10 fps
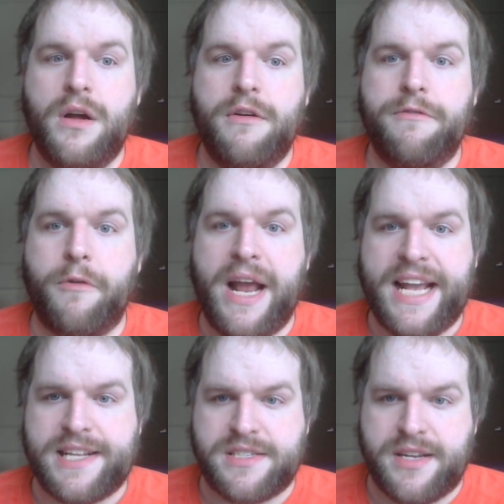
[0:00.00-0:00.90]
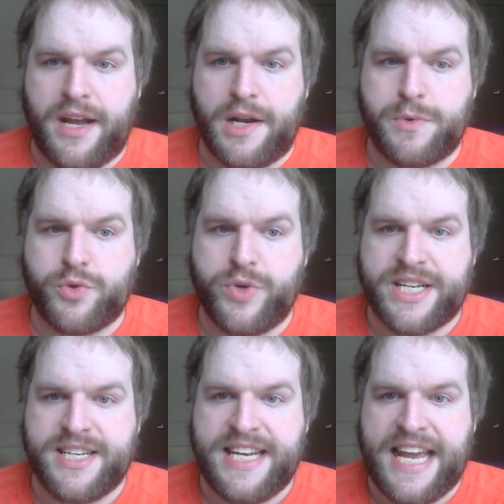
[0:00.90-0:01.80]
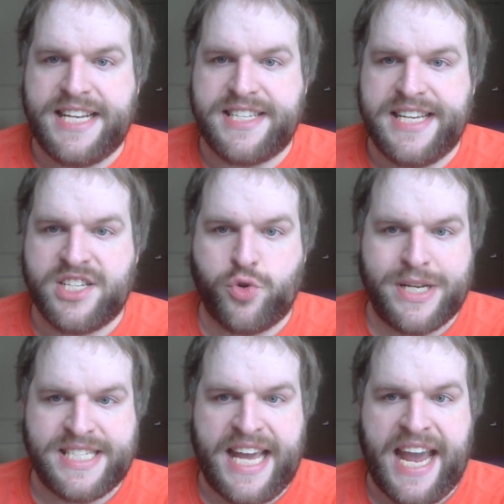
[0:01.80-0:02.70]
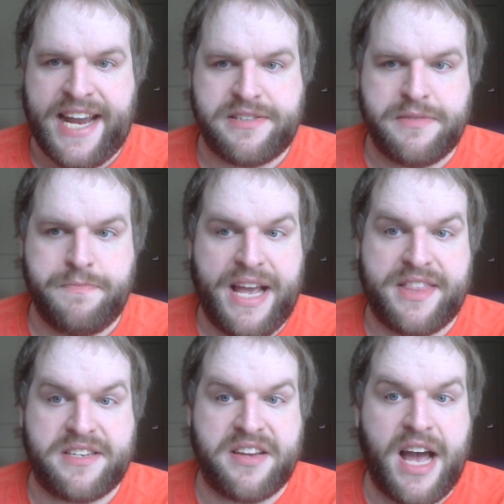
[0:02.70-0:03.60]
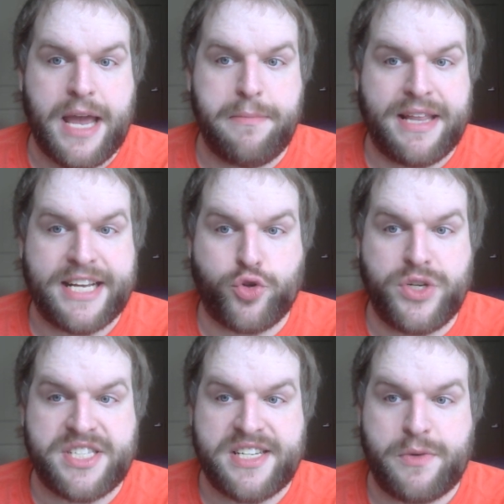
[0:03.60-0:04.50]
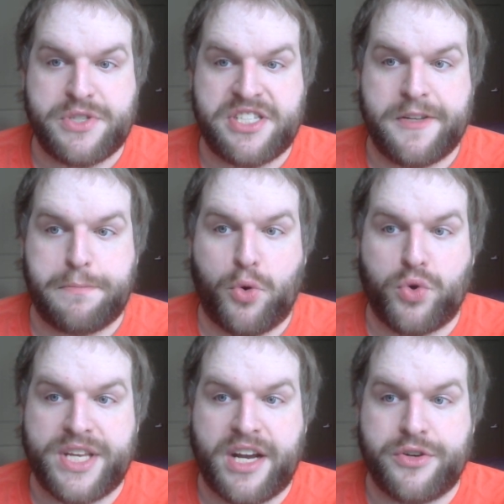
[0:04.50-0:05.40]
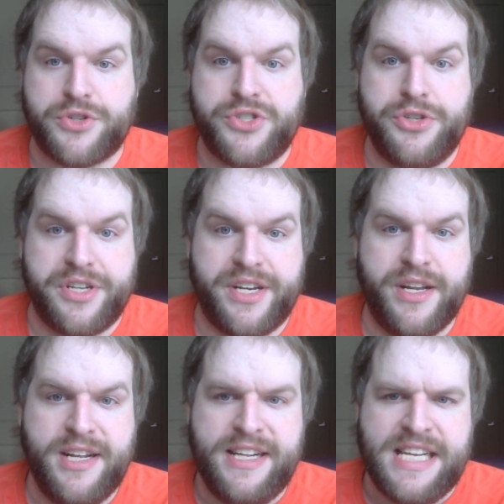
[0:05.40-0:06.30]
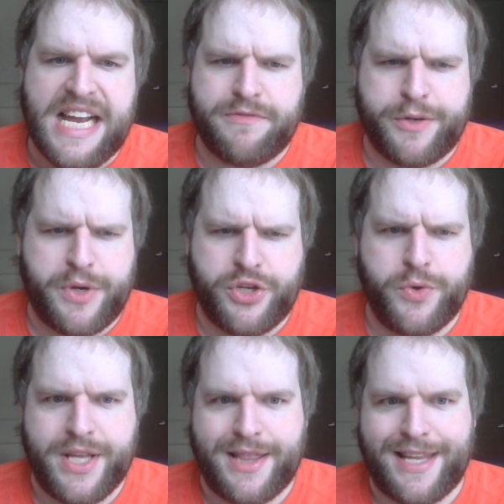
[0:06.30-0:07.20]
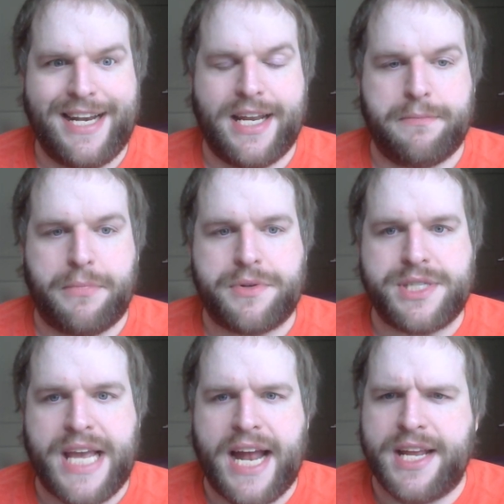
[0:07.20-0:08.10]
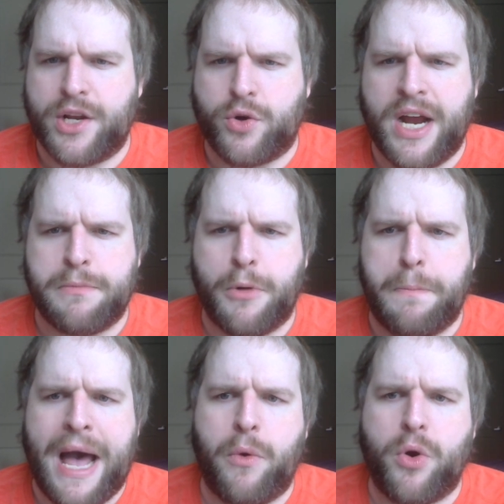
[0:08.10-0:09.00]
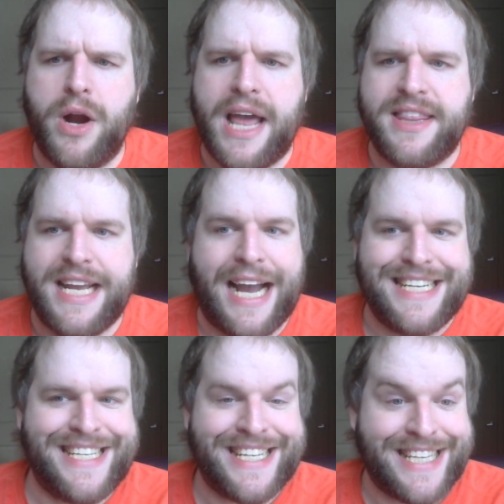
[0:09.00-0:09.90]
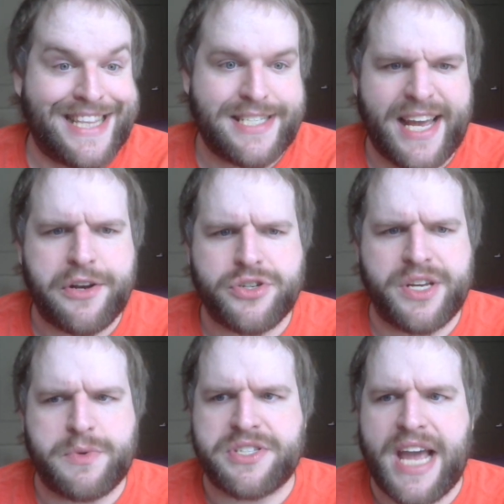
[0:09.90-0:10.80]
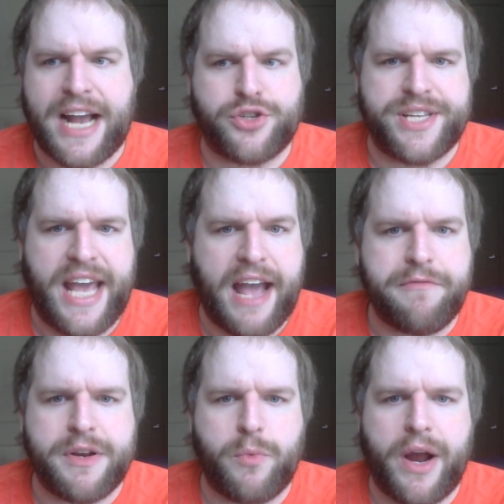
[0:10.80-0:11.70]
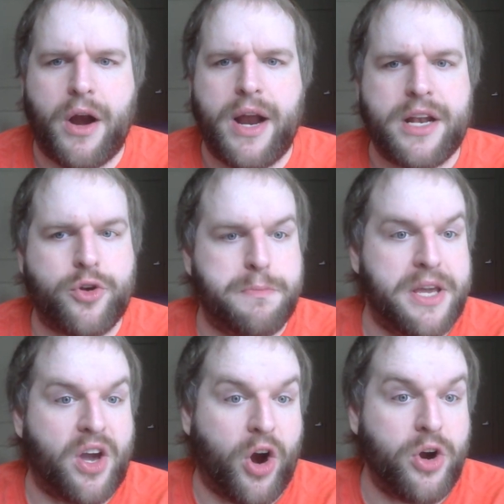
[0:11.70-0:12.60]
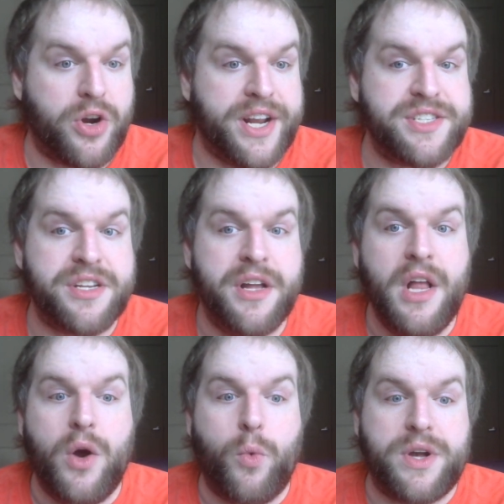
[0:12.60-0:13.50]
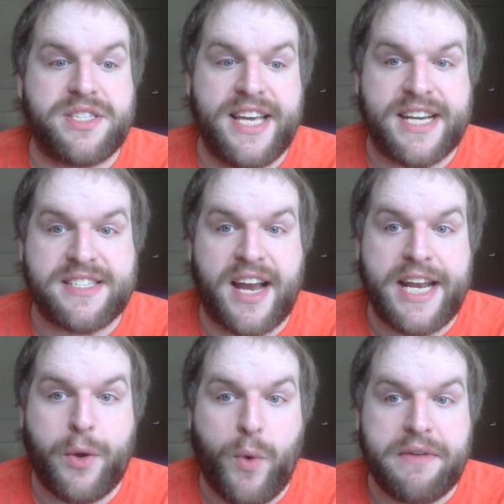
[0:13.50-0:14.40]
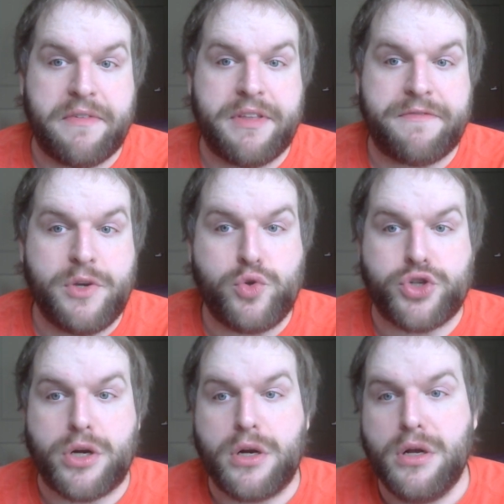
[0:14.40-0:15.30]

Frankenstein was written in 1828. At the time, electricity was still poorly understood. Everyone knew that lightning bolts had incredible power, and the idea that this energy was actually everywhere and could be harnessed was the exciting wave of the future.